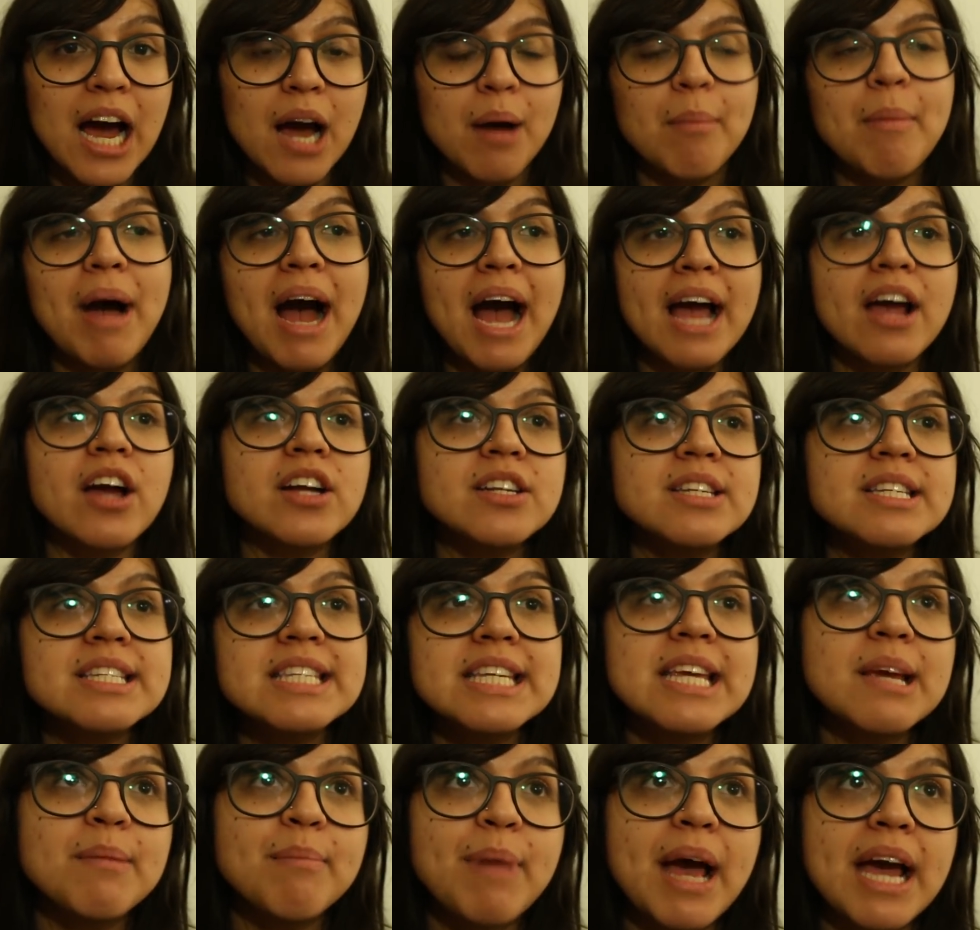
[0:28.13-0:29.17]
I got to
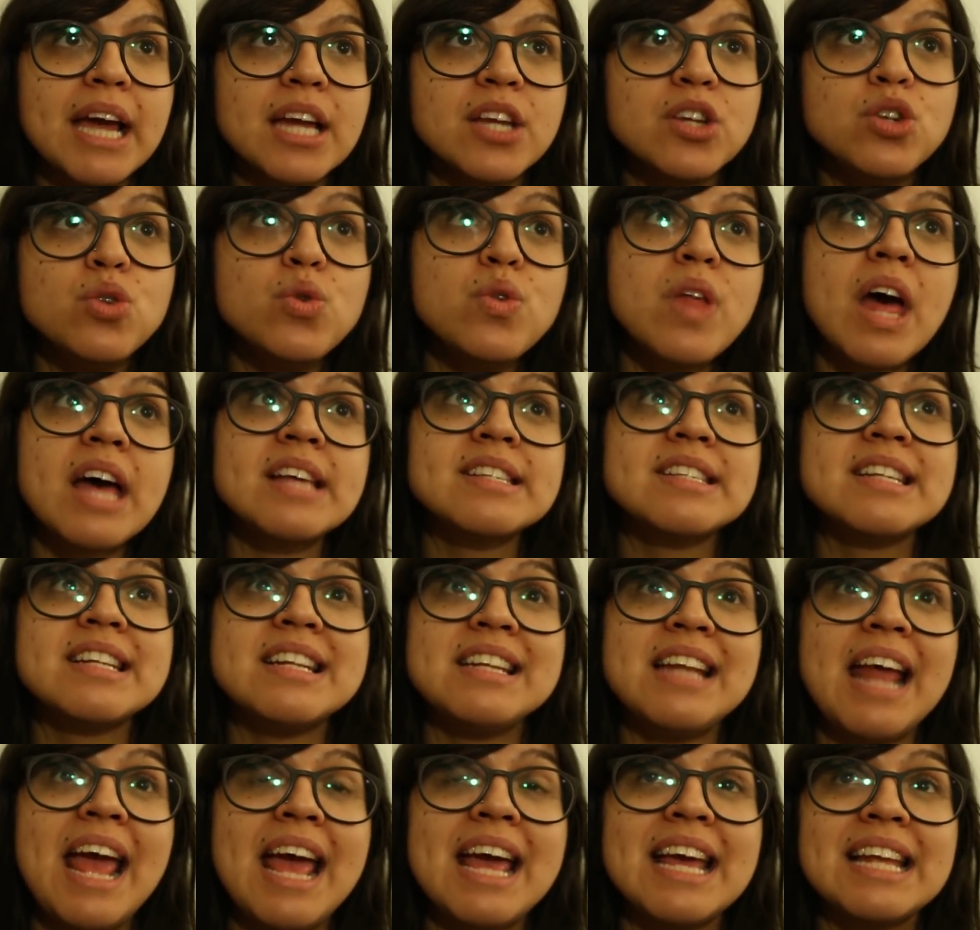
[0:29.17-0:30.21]
see him back in
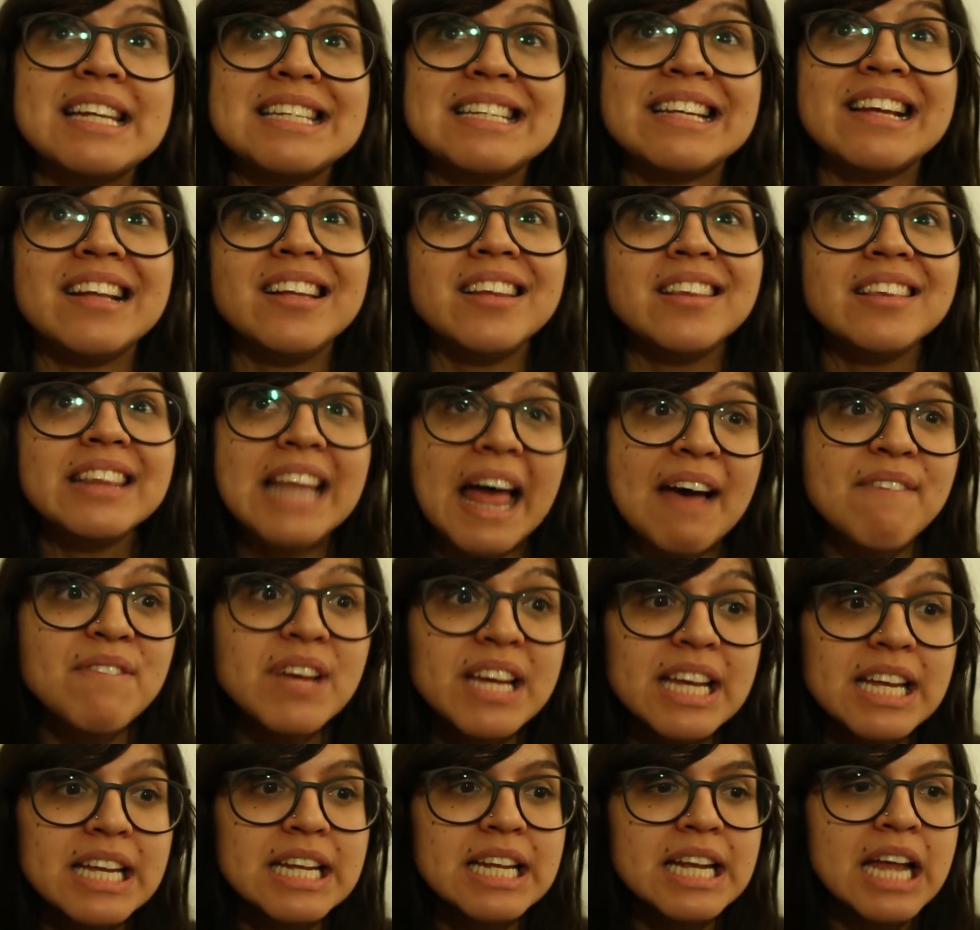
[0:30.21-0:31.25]

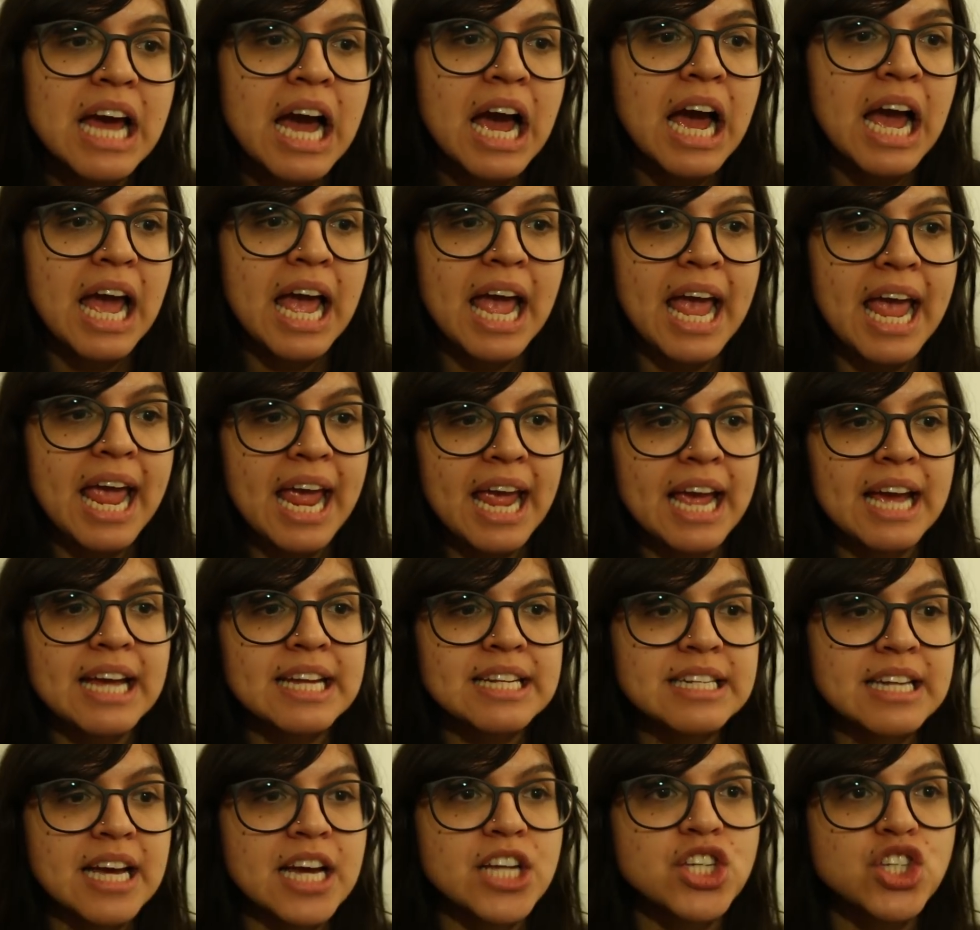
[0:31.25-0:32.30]
2011,
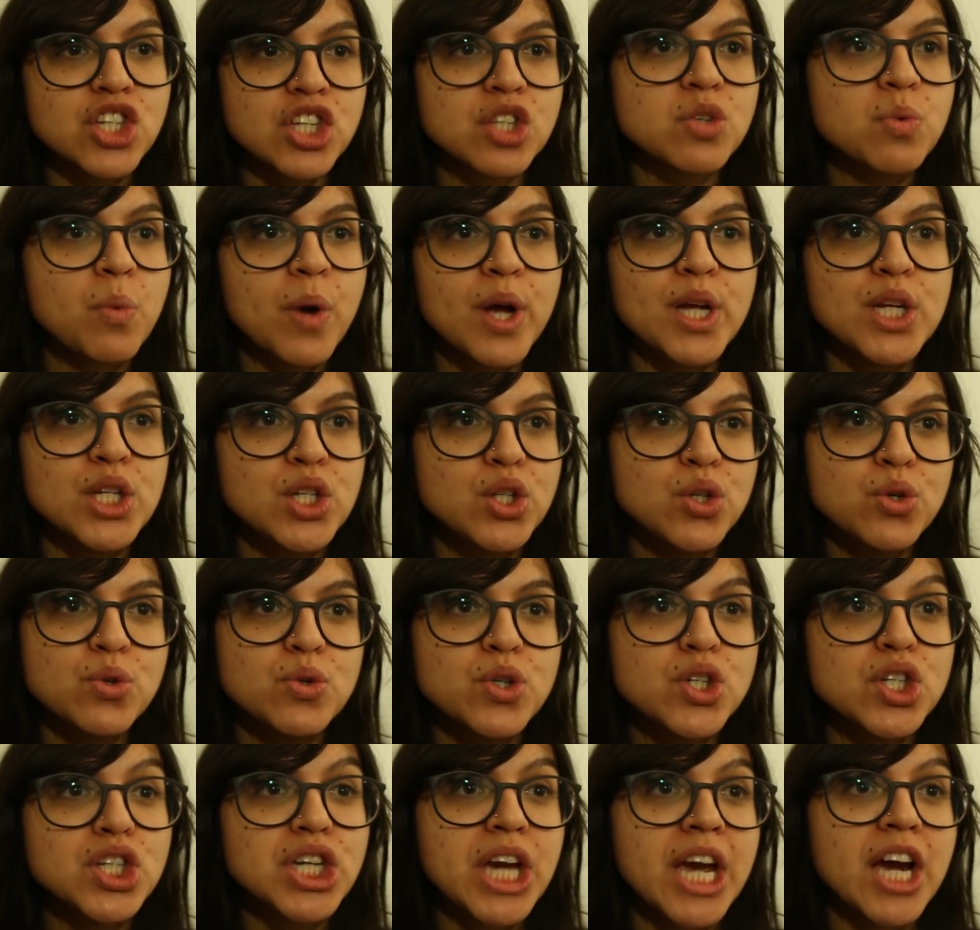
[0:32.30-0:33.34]
and I just wanted
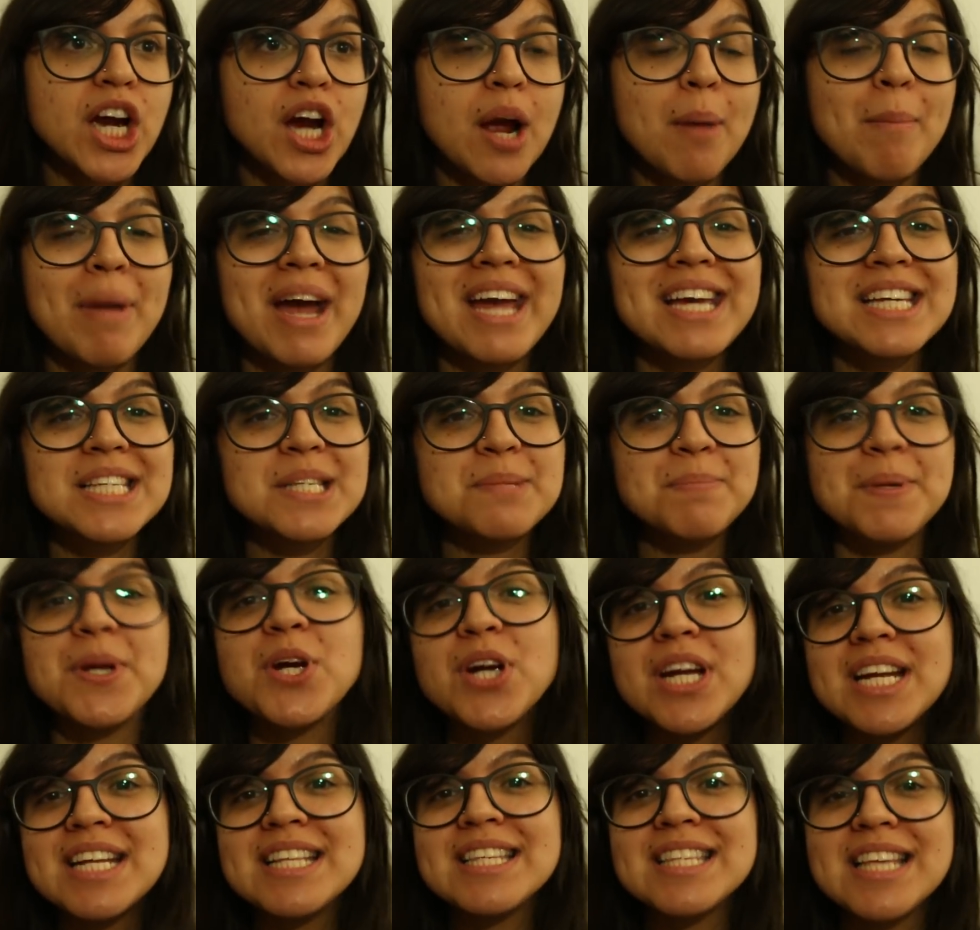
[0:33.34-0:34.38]
to share my
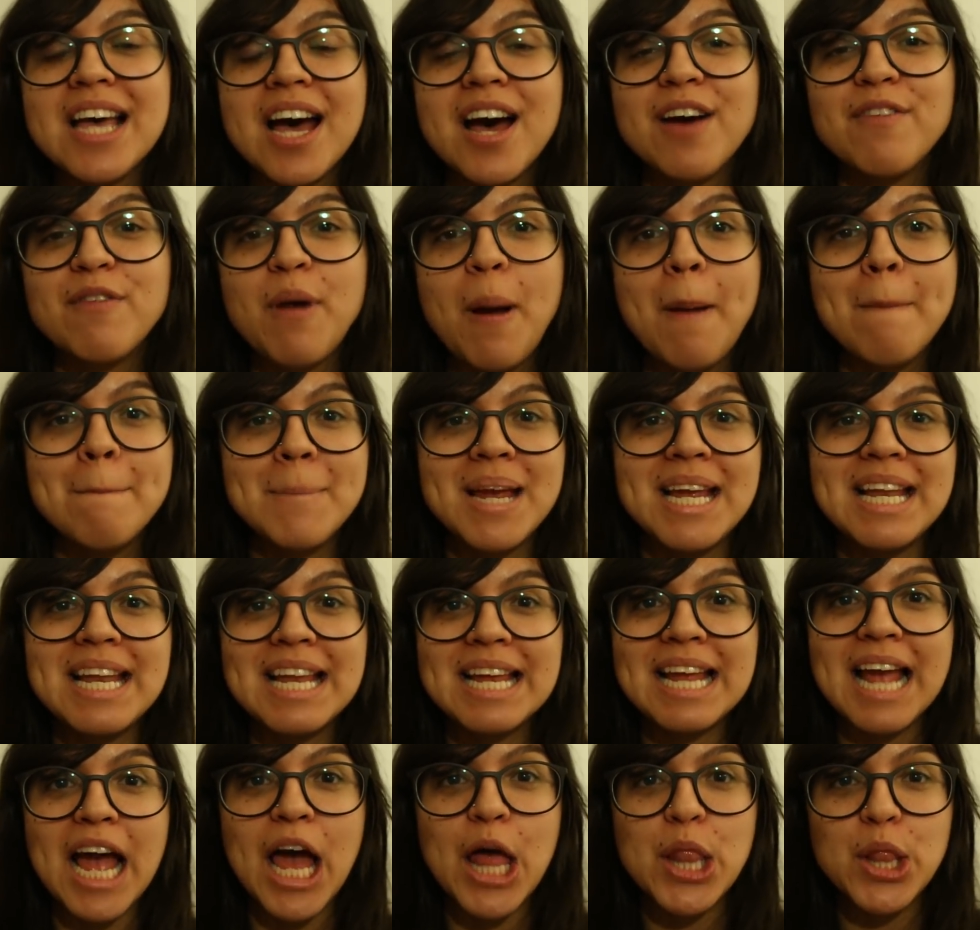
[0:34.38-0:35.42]
experience of
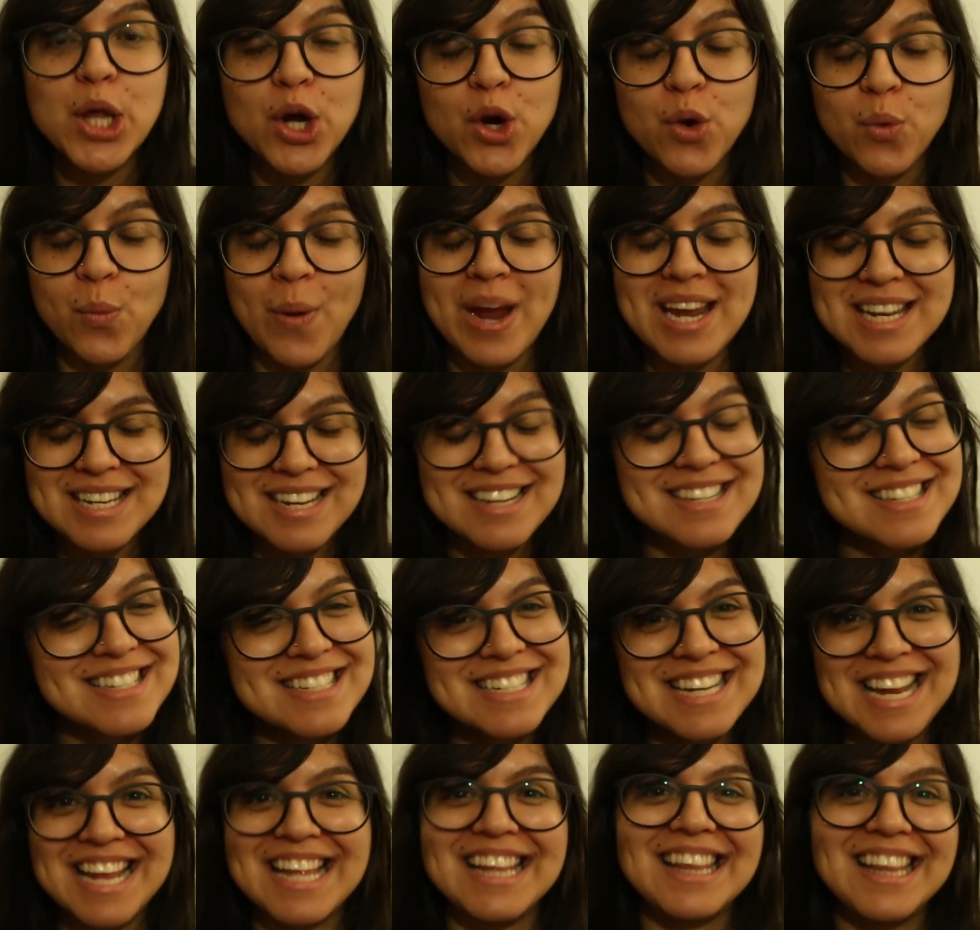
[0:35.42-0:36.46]
meeting the great
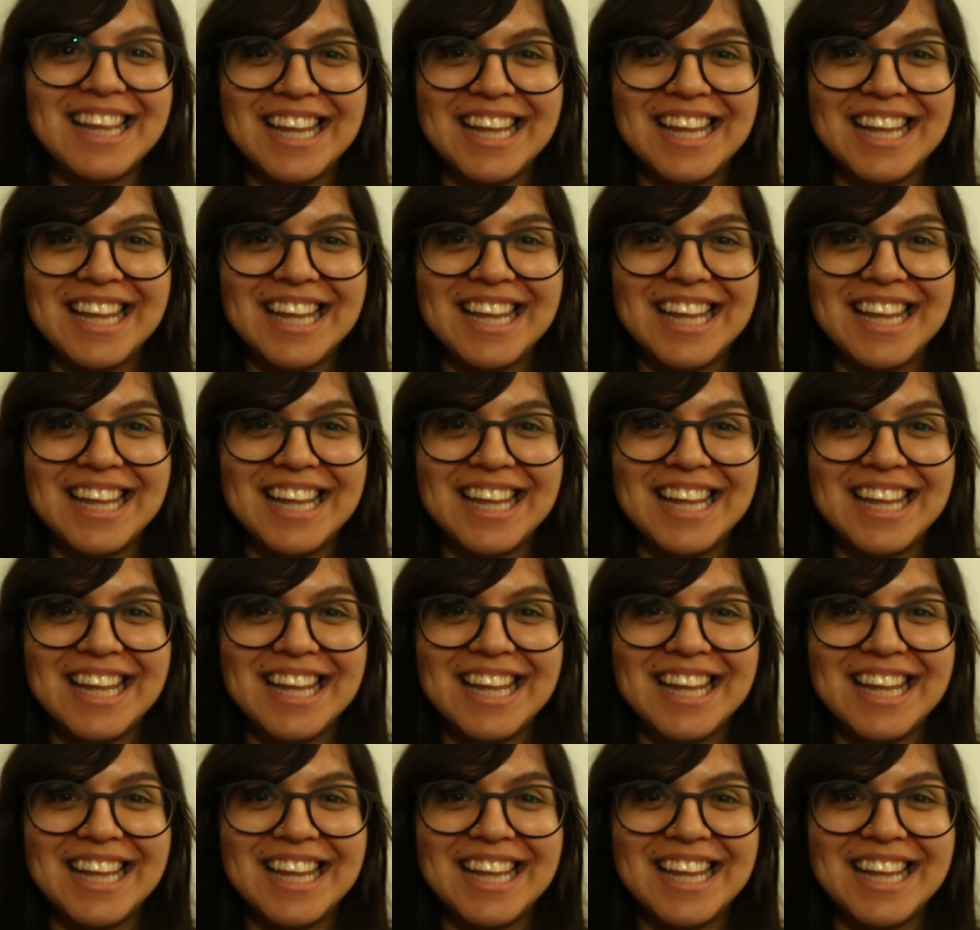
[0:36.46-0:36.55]
Stan